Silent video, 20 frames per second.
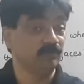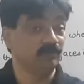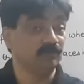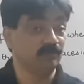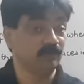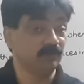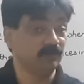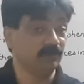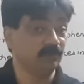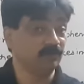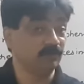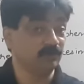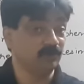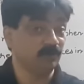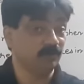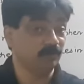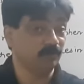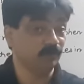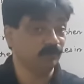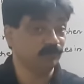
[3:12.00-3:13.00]
equal
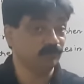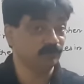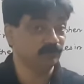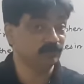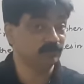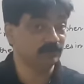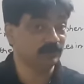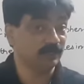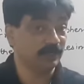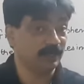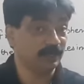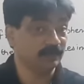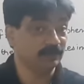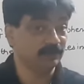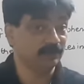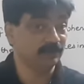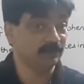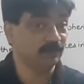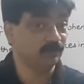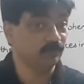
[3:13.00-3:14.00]
forces are acting
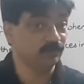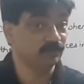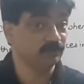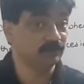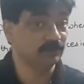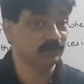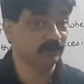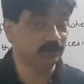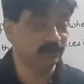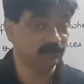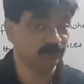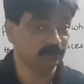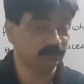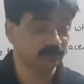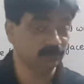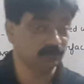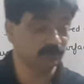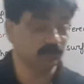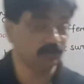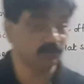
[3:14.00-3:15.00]
in opposite direction. So
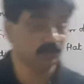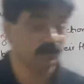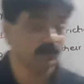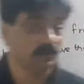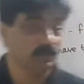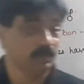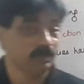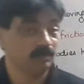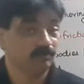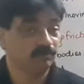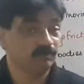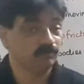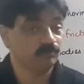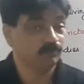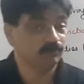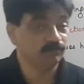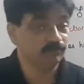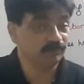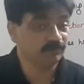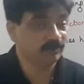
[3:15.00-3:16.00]
now if I put
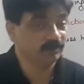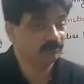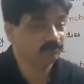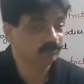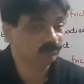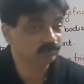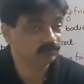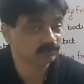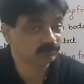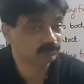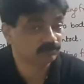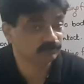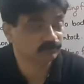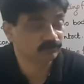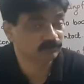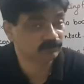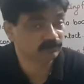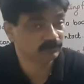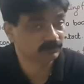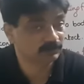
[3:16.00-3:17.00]
5 newtons of
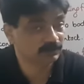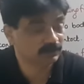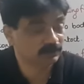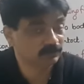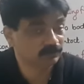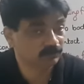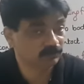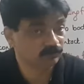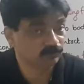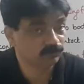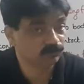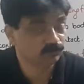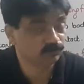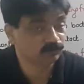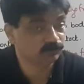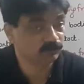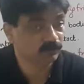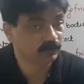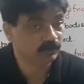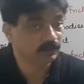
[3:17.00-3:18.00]
force, it does not move.
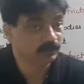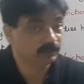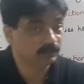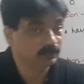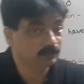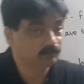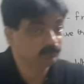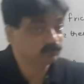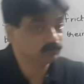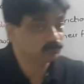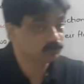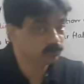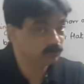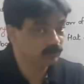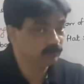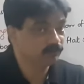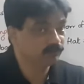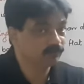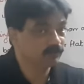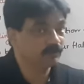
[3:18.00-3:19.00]
That means only
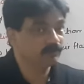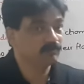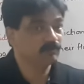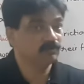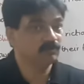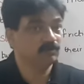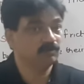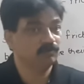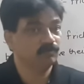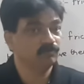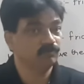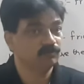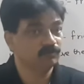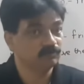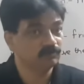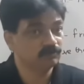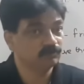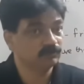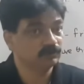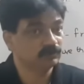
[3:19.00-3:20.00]
5 Newton of force,
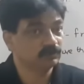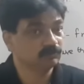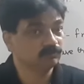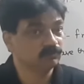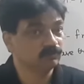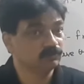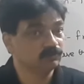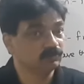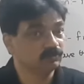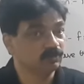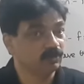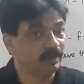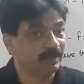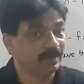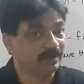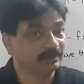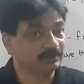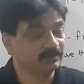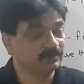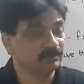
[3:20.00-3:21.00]
friction force, is
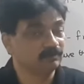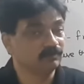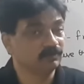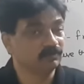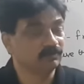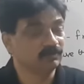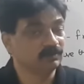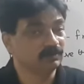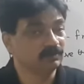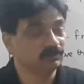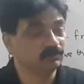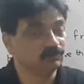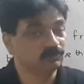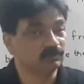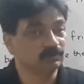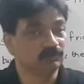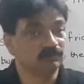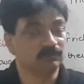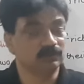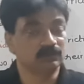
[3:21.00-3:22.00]
acting between the two
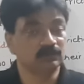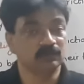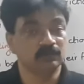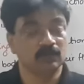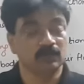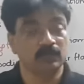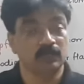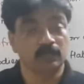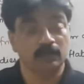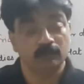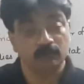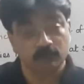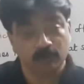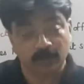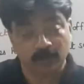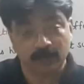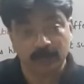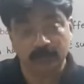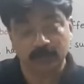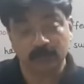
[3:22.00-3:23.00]
surfaces.
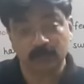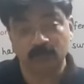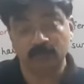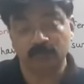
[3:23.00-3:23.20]
But if